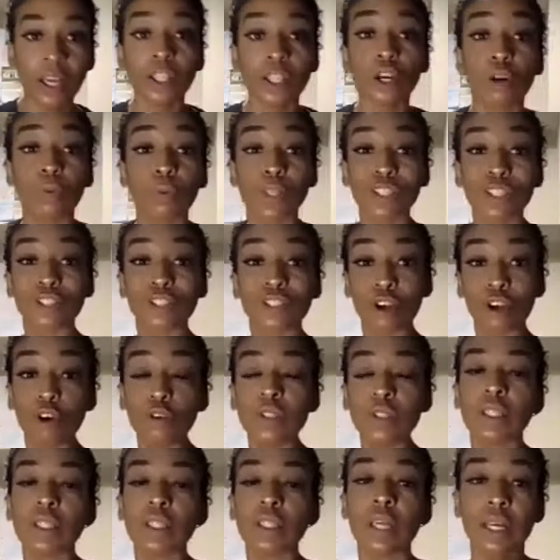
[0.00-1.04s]
Your
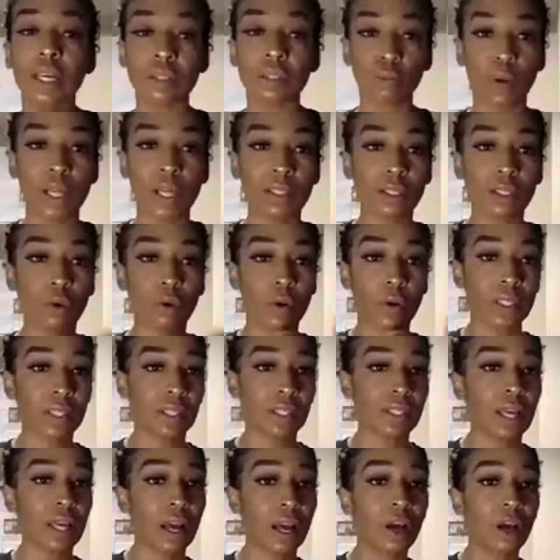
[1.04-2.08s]
results is what's going to
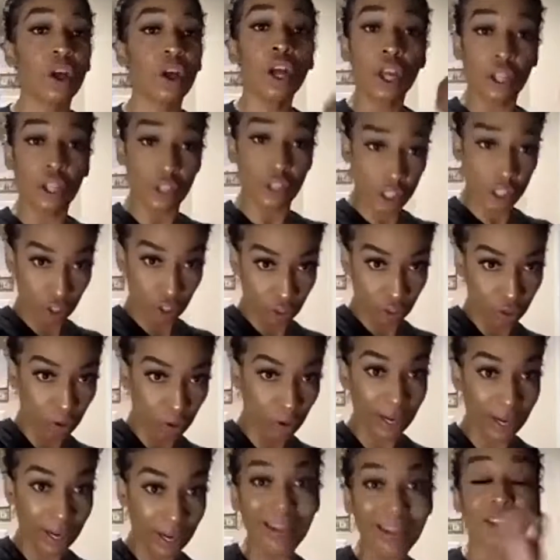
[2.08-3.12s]
tell the
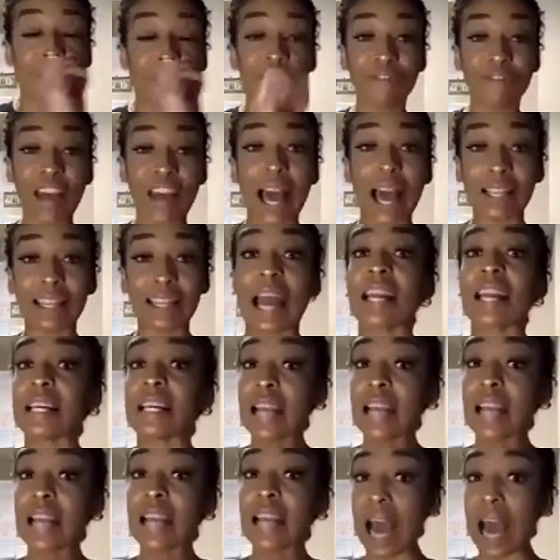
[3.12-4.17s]
story. The fact
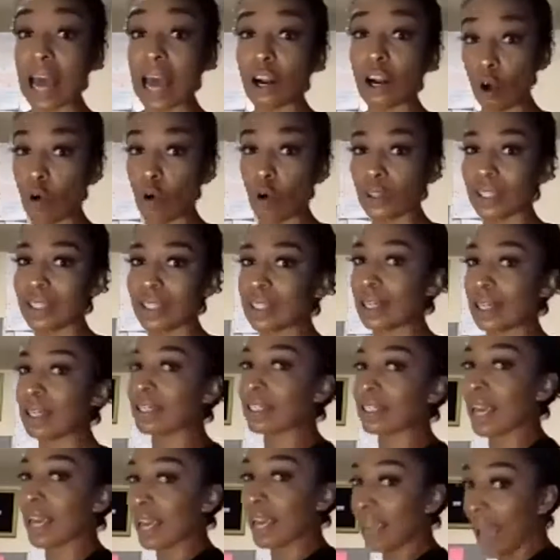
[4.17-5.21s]
that not only did he
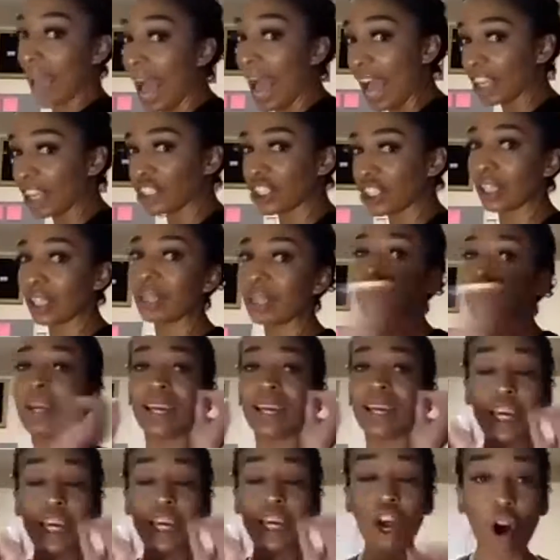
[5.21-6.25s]
take action,
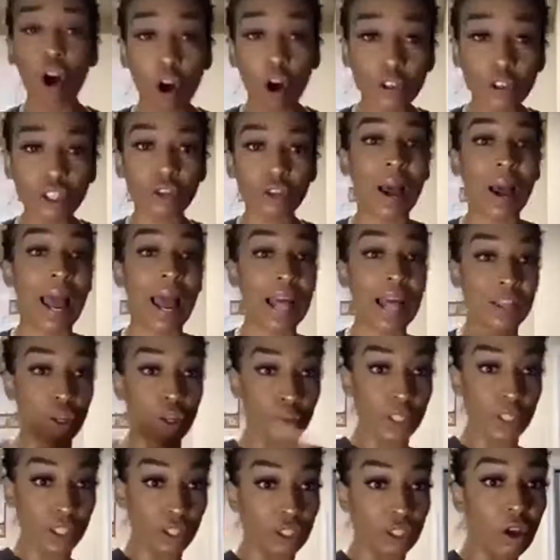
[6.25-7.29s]
he also had the
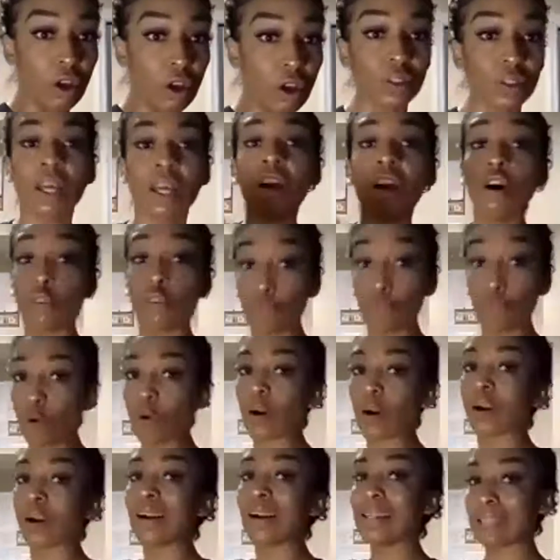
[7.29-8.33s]
results
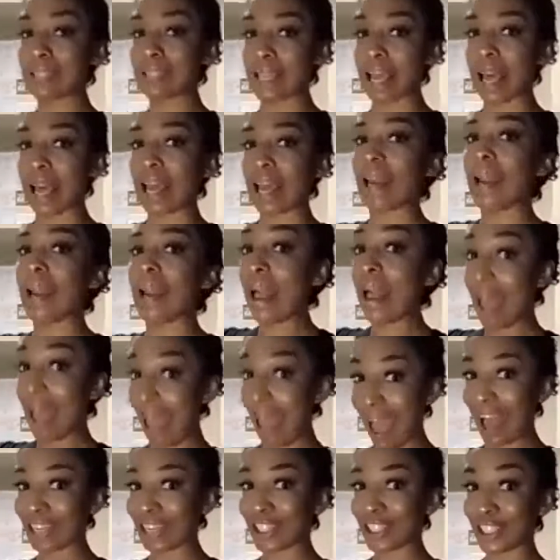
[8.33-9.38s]
for said
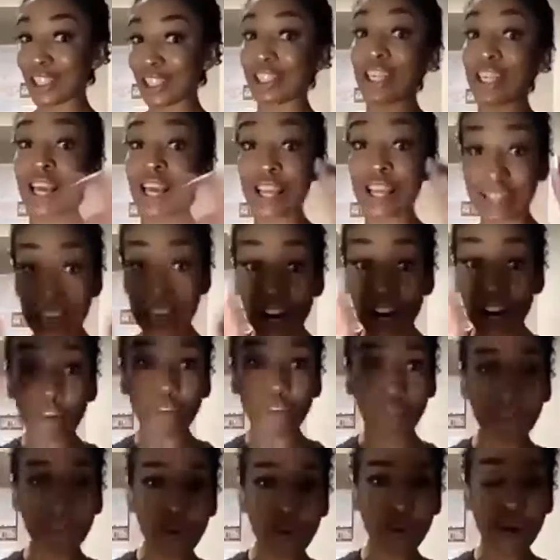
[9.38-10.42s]
actions.
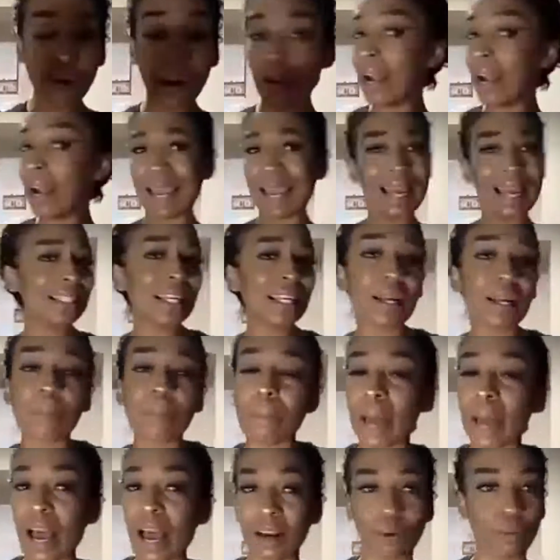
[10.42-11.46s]
Therefore, it didn't
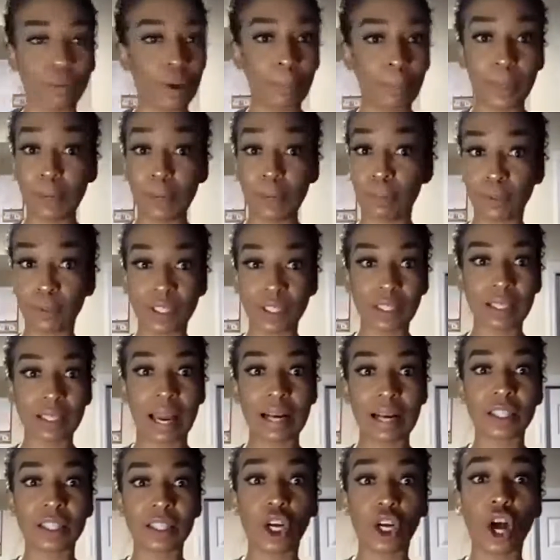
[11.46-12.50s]
matter what people
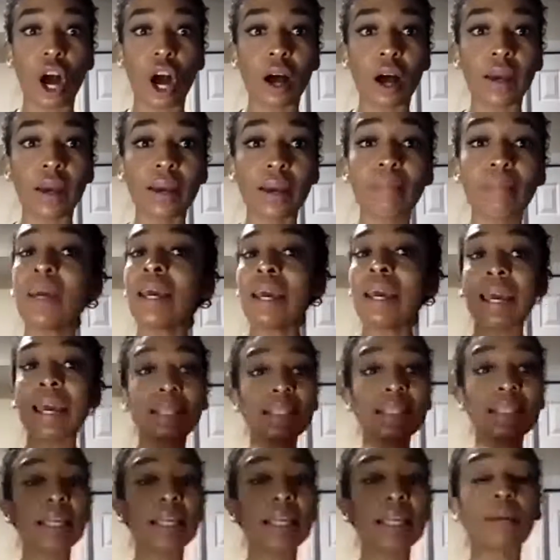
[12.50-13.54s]
decided to call him. It
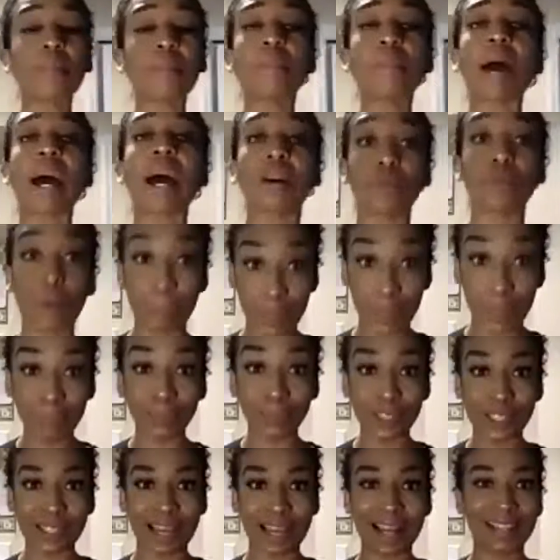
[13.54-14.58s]
didn't matter what people
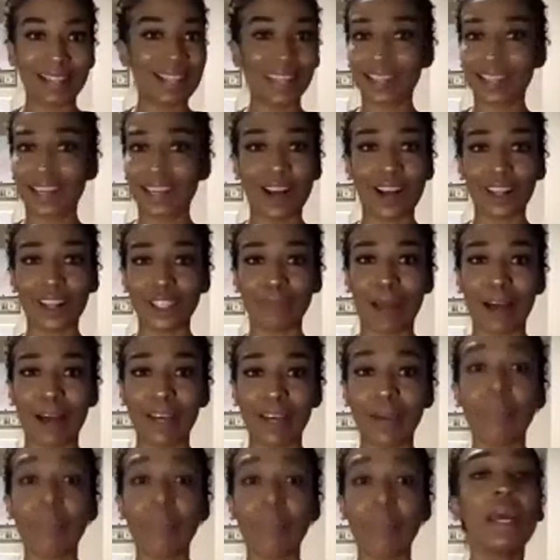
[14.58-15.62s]
decided to acknowledge about
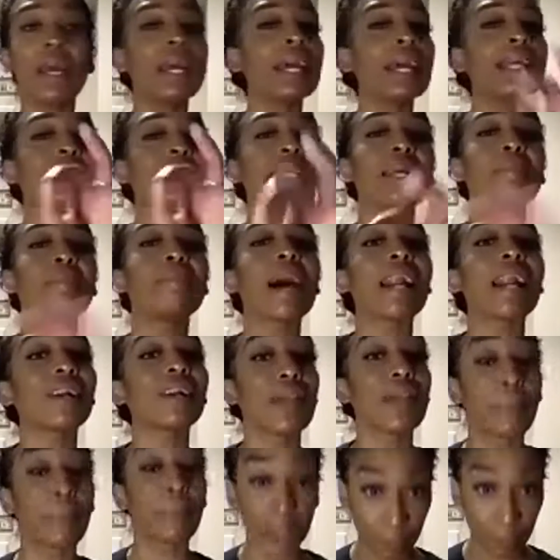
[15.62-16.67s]
him. It didn't matter
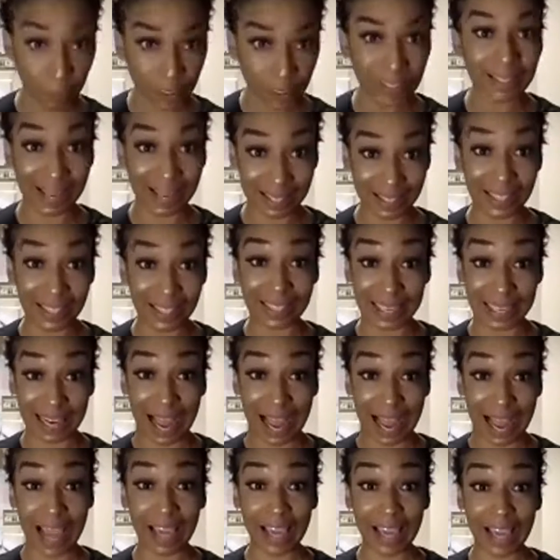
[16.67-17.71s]
that people decided to
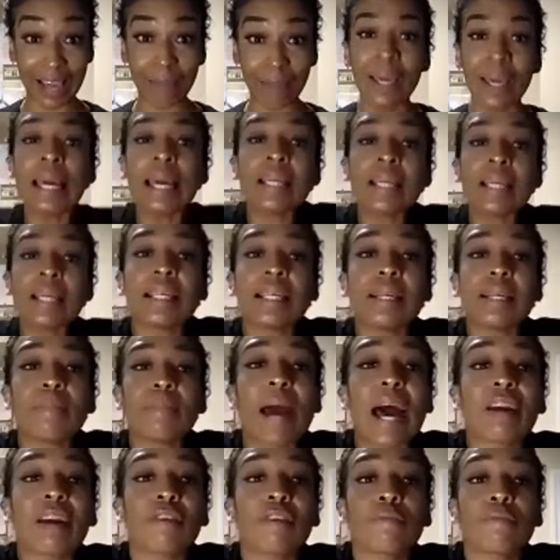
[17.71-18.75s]
deny him. It didn't
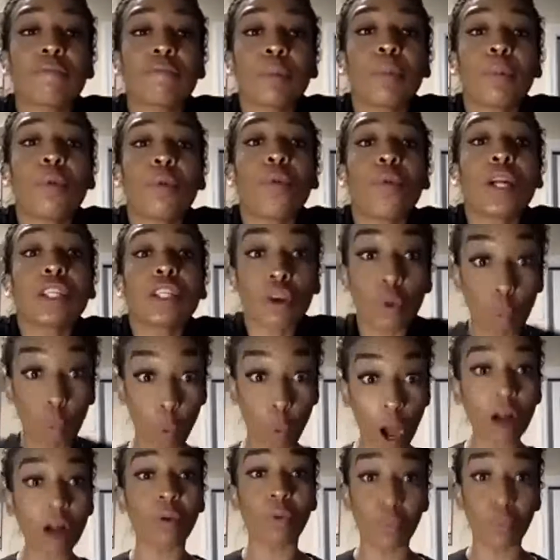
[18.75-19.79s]
matter if people wanted to
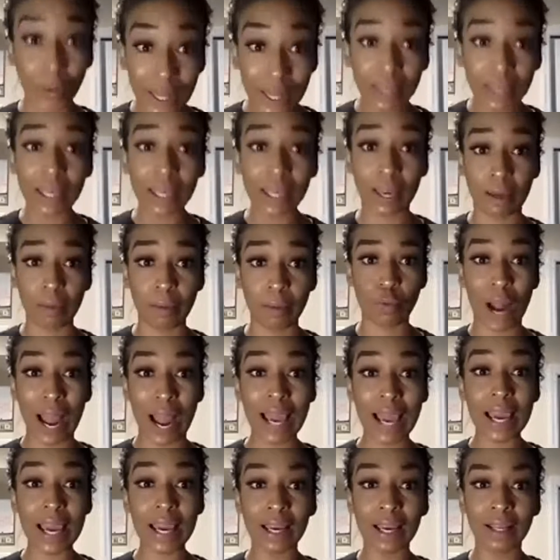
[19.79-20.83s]
walk with him,
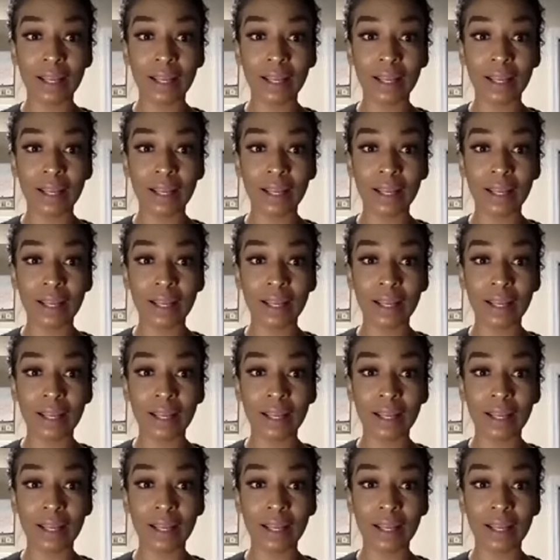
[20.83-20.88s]
right?